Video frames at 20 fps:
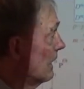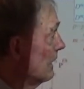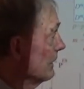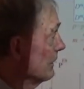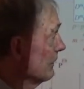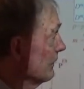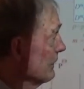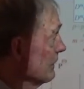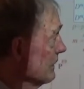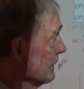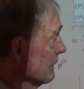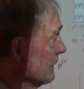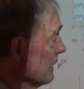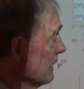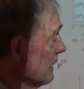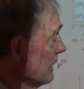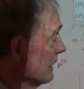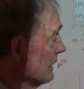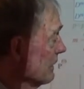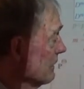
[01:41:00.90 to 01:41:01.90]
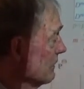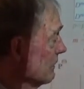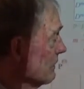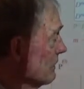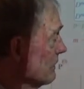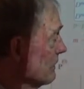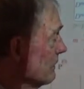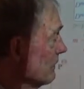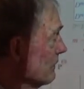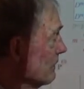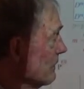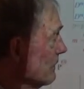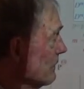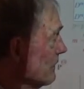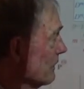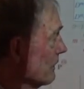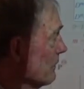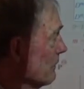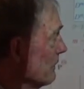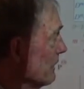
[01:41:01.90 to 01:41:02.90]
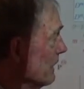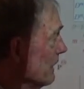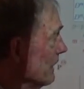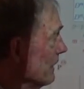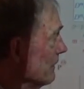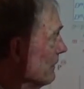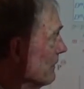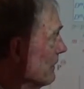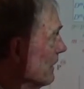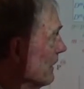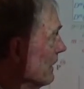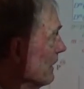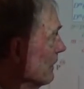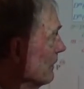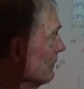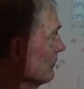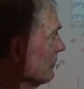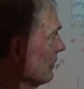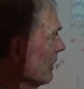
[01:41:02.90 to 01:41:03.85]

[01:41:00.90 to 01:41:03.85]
I think I can go ahead and